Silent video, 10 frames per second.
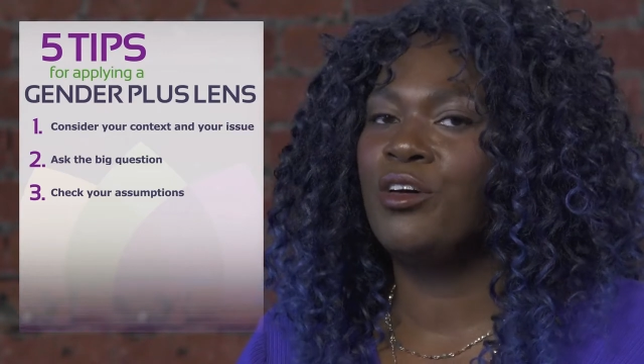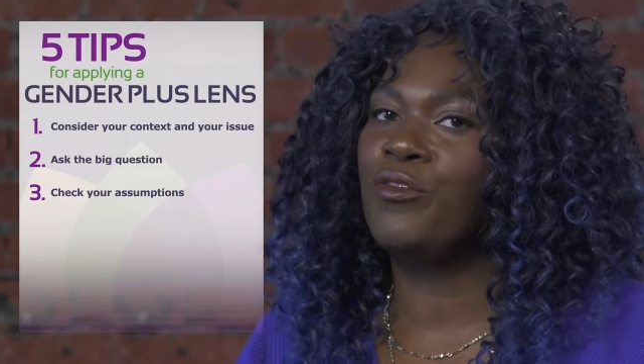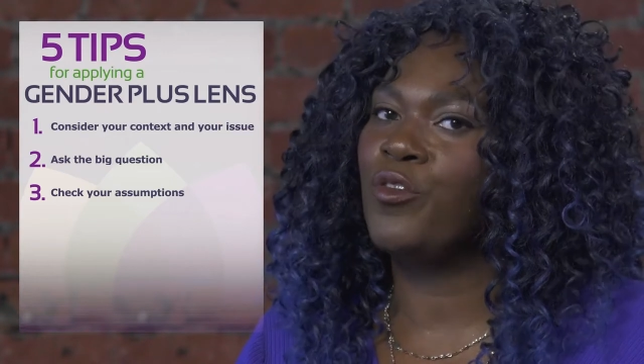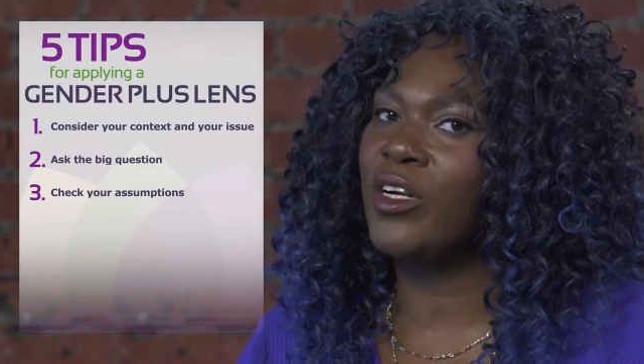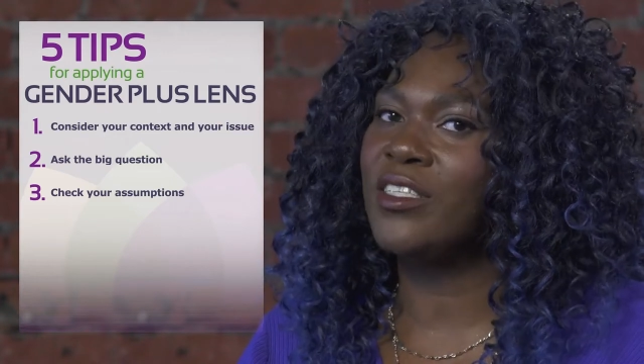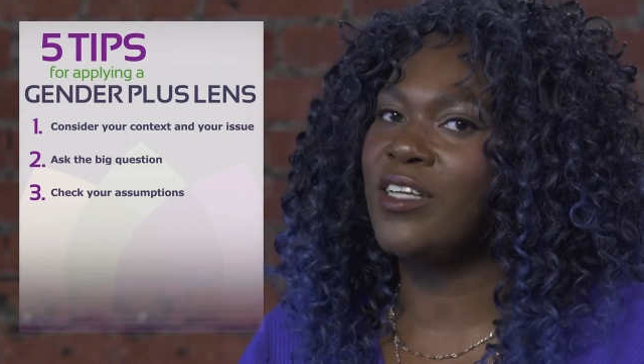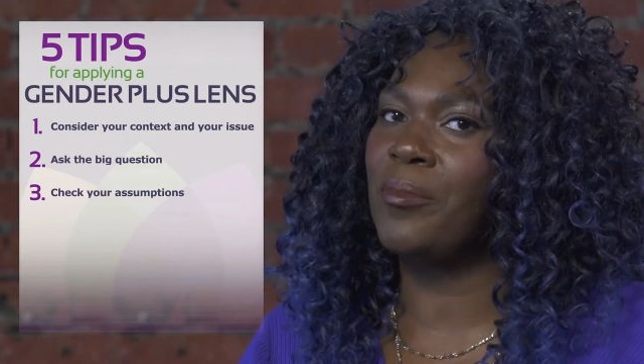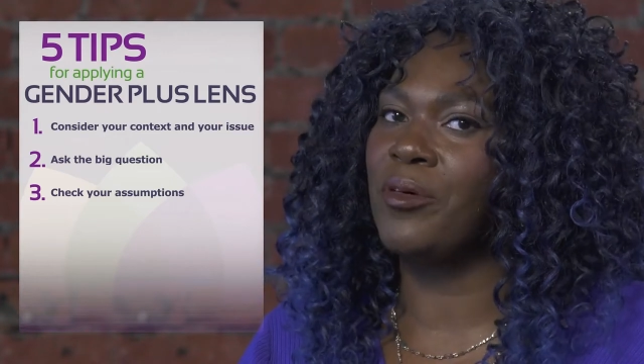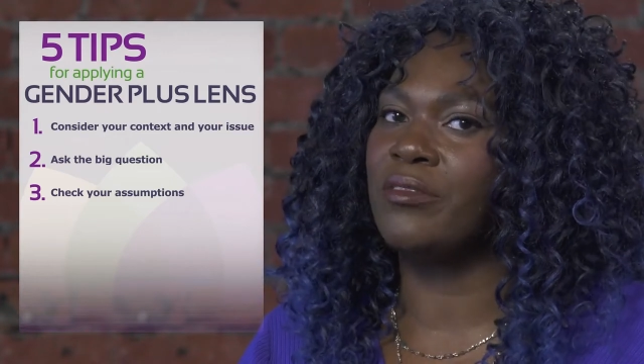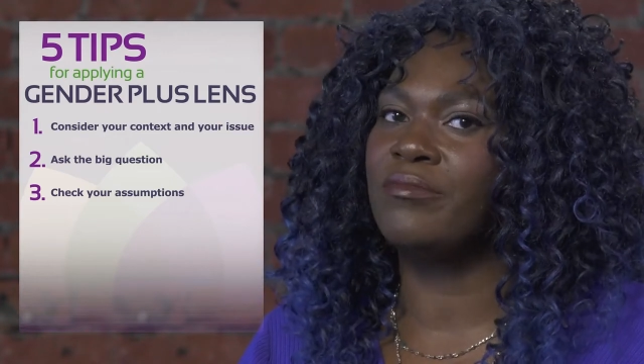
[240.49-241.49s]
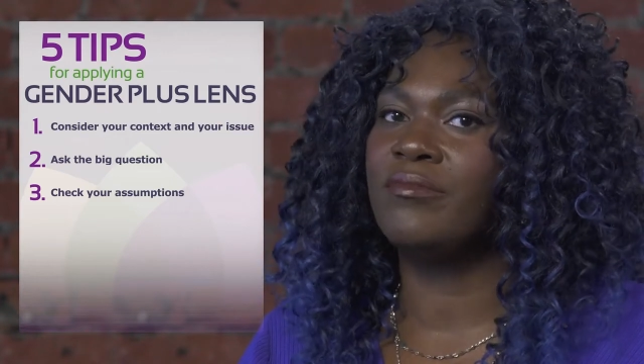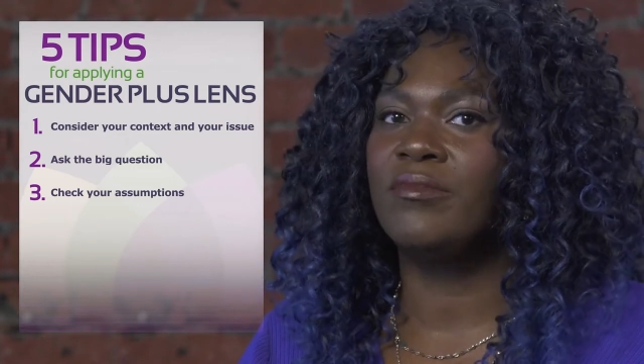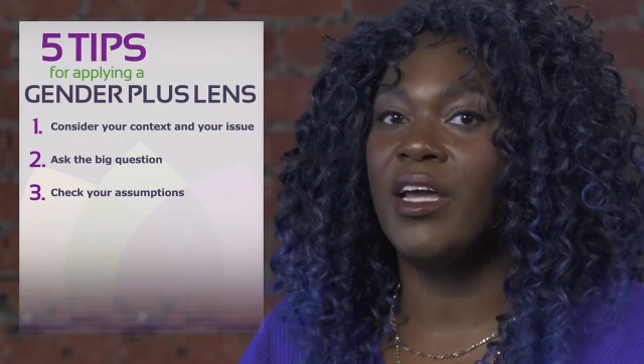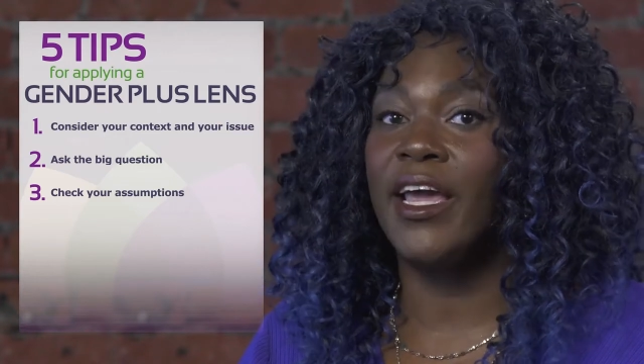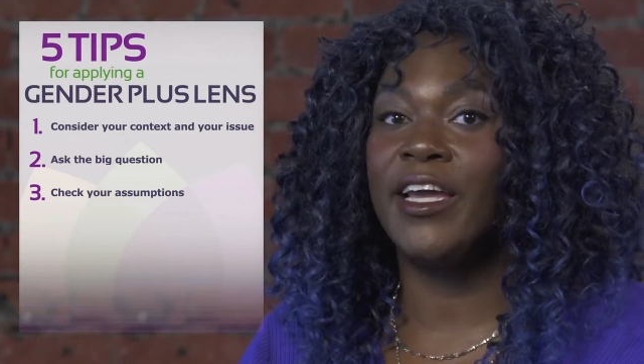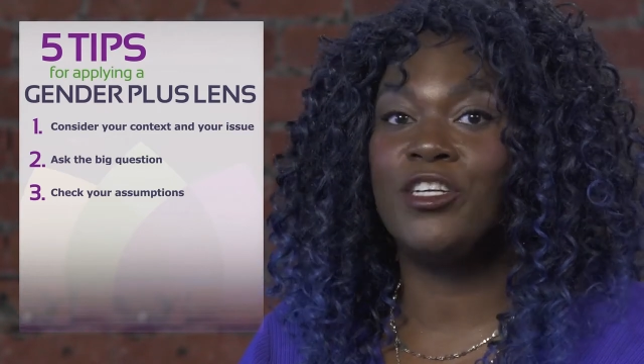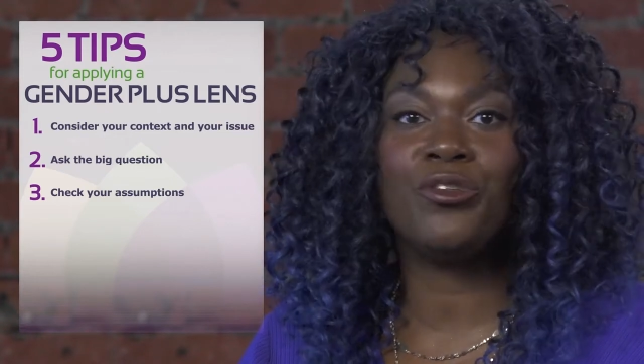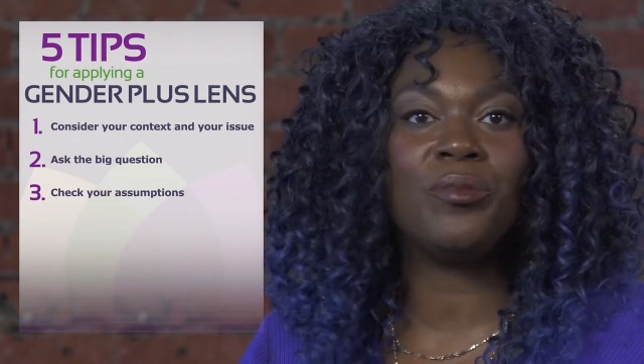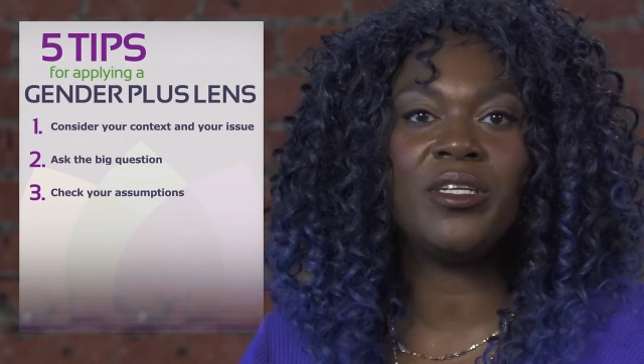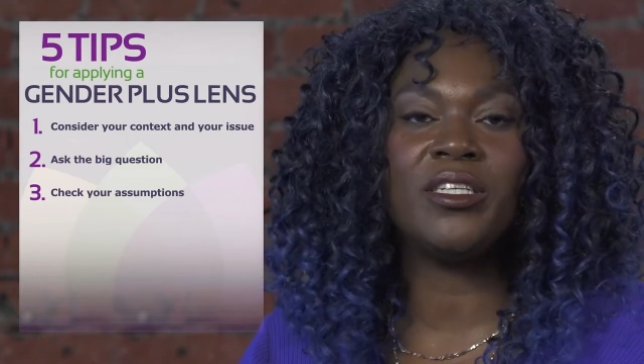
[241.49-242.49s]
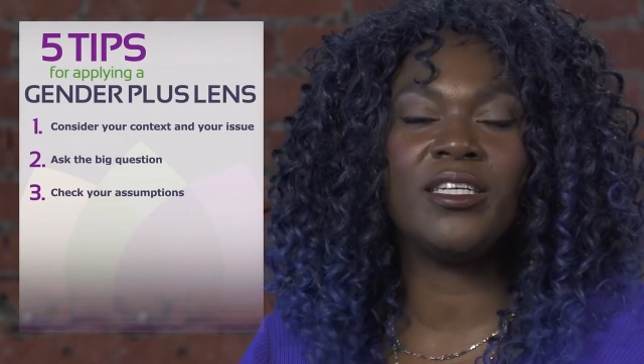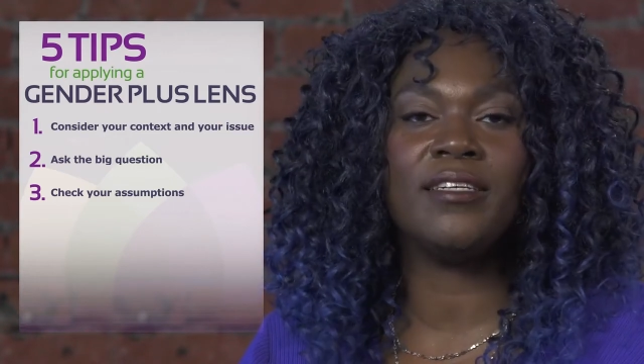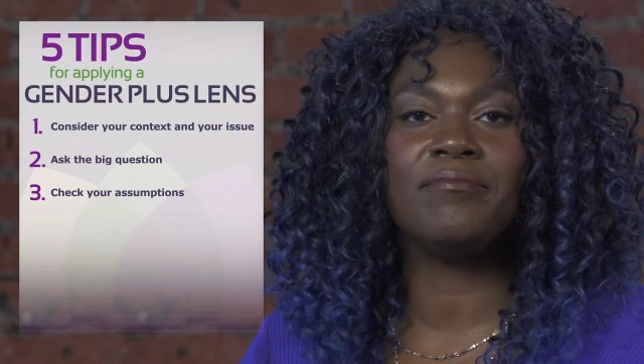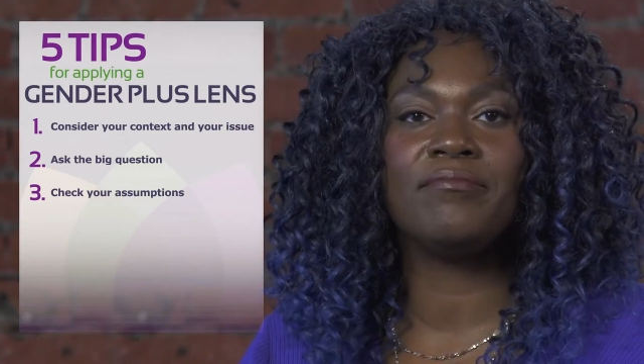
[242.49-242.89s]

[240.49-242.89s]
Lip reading: For example, age or ability.